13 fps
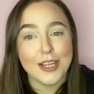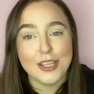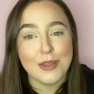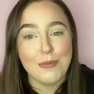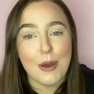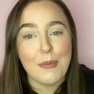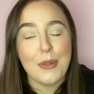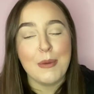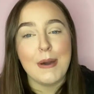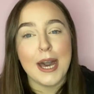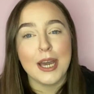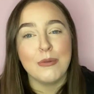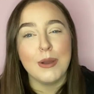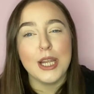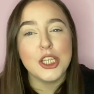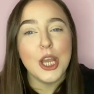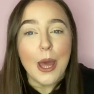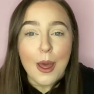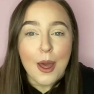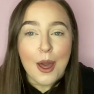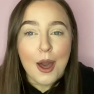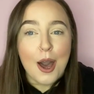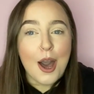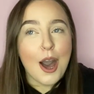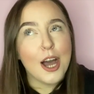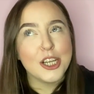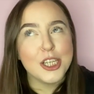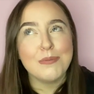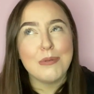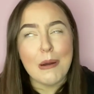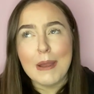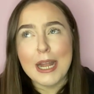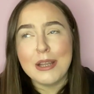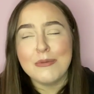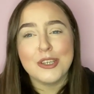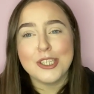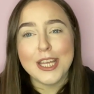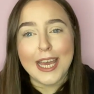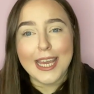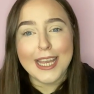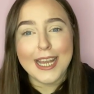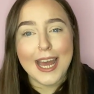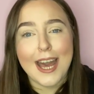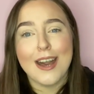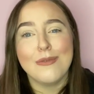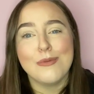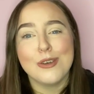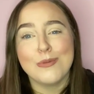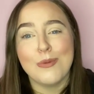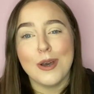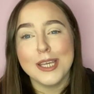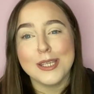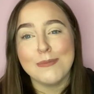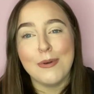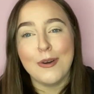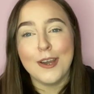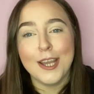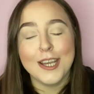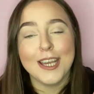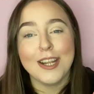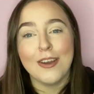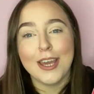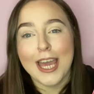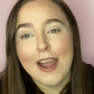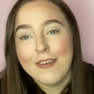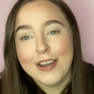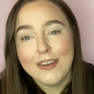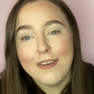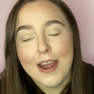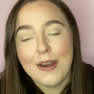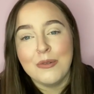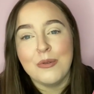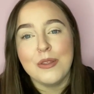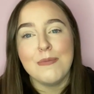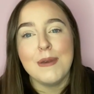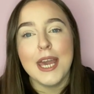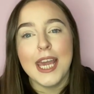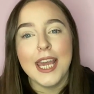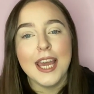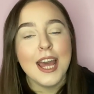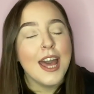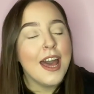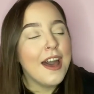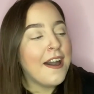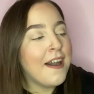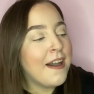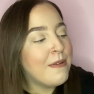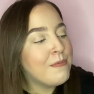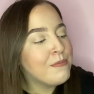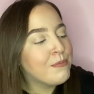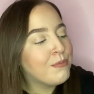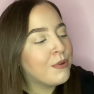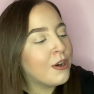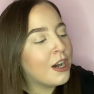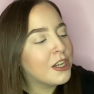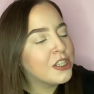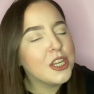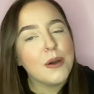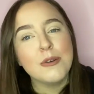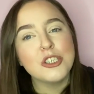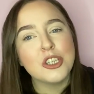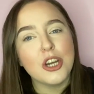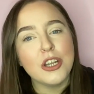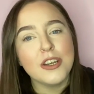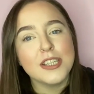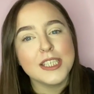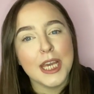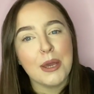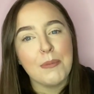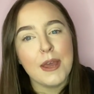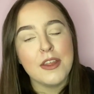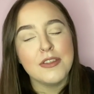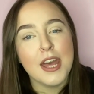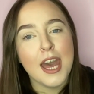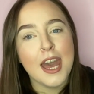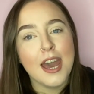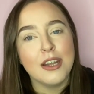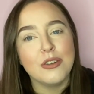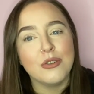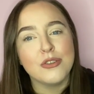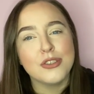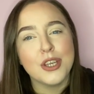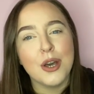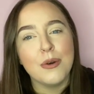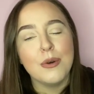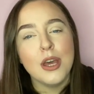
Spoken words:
at the bottom of the bag, which I should probably end up just taking it out, because what is the point in like carrying it around with me? But I don't know, I just kind of like to keep it in there. And also,